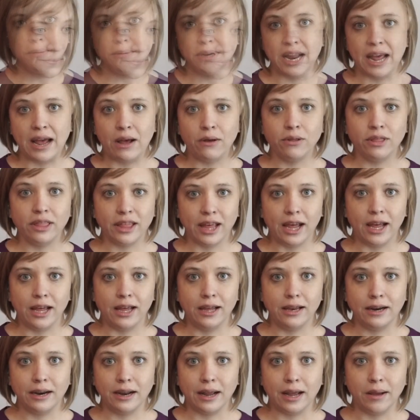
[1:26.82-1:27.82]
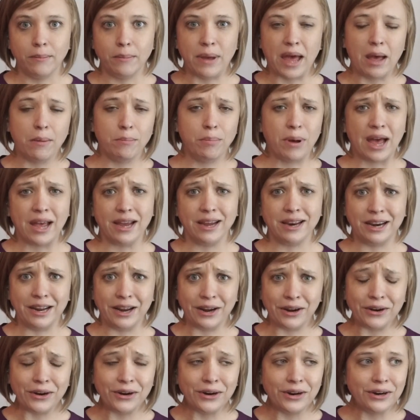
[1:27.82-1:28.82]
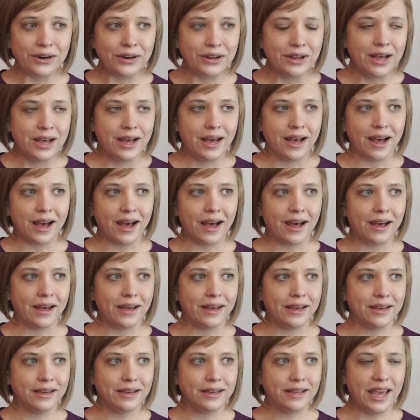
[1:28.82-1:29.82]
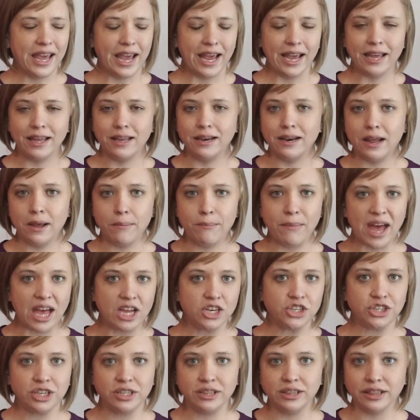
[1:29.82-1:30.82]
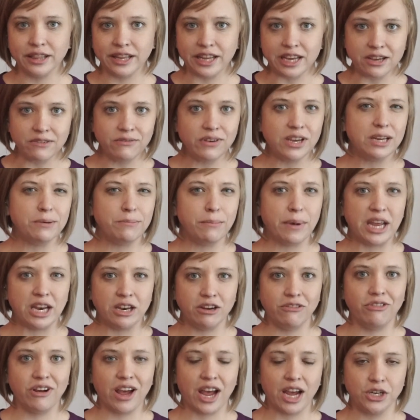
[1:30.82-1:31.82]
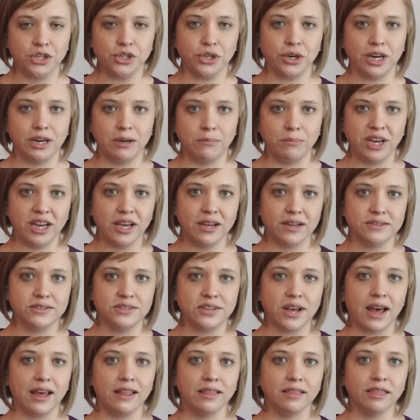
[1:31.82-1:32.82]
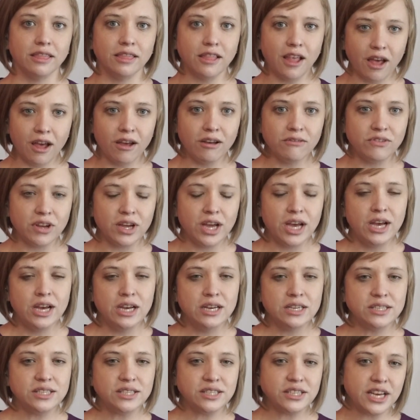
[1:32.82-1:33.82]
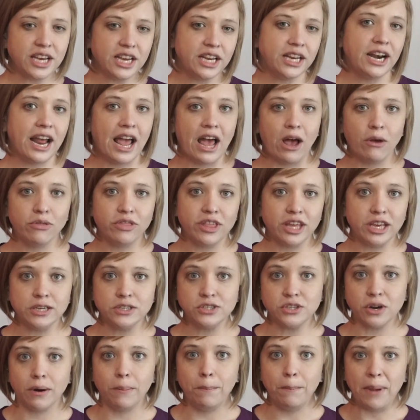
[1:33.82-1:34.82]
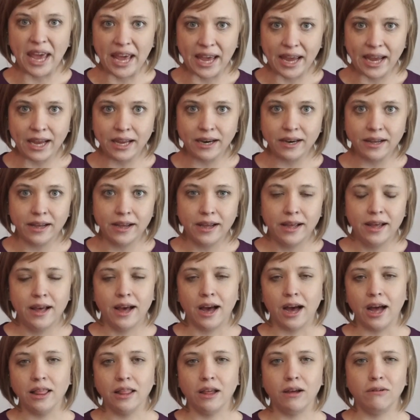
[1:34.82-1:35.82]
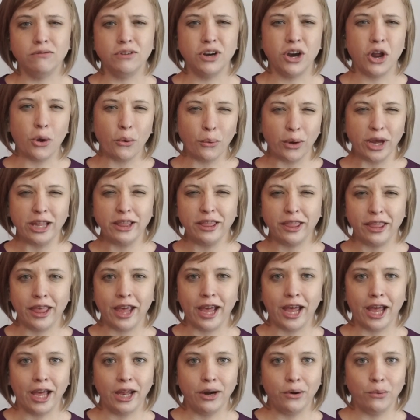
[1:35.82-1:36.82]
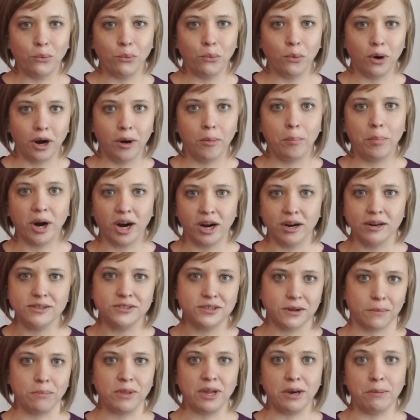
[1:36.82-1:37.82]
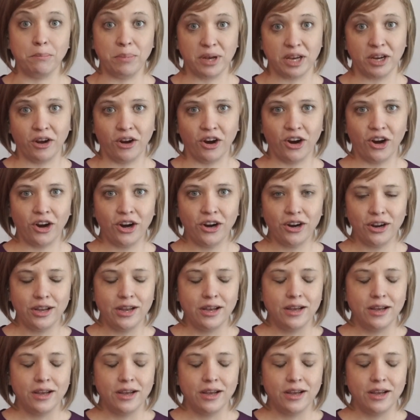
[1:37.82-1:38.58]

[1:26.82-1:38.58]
Now that I'm at Pioneer, I can't imagine leaving manufacturing because I love seeing how things are made. I love knowing that we're a part of something bigger.